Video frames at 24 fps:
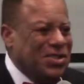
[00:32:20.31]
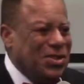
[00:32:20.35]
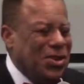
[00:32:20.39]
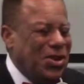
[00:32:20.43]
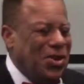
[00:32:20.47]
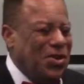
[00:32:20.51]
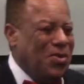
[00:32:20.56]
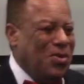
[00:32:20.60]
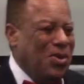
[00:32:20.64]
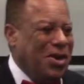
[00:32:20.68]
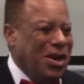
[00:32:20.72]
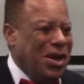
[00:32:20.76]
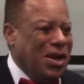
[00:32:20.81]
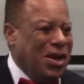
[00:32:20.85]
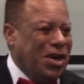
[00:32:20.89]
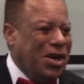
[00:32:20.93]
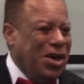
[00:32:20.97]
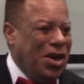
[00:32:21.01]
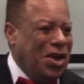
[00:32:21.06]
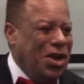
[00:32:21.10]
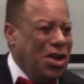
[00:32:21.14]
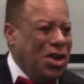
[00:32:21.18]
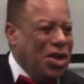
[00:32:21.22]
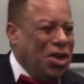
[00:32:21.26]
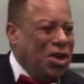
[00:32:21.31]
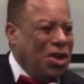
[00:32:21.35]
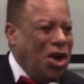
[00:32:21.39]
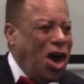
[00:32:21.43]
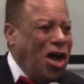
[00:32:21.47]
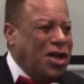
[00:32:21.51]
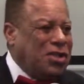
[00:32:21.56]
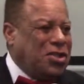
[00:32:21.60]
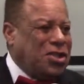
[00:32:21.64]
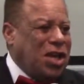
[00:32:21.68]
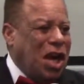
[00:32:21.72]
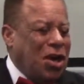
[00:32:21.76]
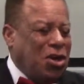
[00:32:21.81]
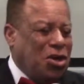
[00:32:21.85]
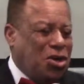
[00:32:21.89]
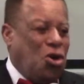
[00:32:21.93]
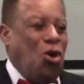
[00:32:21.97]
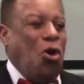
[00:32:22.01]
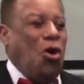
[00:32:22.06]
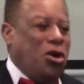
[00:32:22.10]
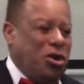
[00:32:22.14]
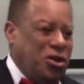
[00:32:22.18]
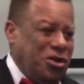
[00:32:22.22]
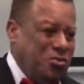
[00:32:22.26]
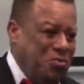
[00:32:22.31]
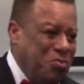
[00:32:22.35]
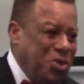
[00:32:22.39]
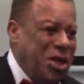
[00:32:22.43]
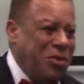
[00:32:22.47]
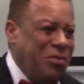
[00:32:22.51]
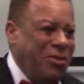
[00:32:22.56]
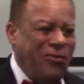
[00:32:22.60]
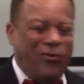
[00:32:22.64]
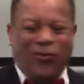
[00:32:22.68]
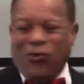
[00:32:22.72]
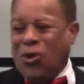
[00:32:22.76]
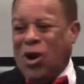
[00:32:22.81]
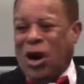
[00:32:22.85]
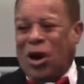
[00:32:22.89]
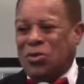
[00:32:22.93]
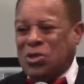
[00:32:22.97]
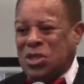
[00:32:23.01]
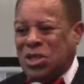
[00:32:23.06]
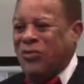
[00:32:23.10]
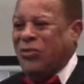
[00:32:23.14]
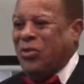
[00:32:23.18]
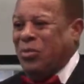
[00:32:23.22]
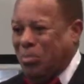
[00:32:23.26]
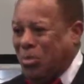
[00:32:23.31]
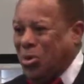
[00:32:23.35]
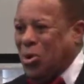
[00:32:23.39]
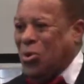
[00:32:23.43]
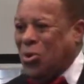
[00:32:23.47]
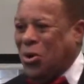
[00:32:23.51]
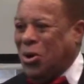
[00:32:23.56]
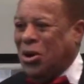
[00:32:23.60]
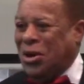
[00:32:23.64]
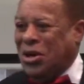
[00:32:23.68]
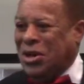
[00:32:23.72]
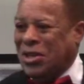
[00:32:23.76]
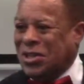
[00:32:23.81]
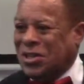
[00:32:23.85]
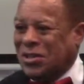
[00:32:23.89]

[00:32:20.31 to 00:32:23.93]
Glory to God. God started courting me before I was even born.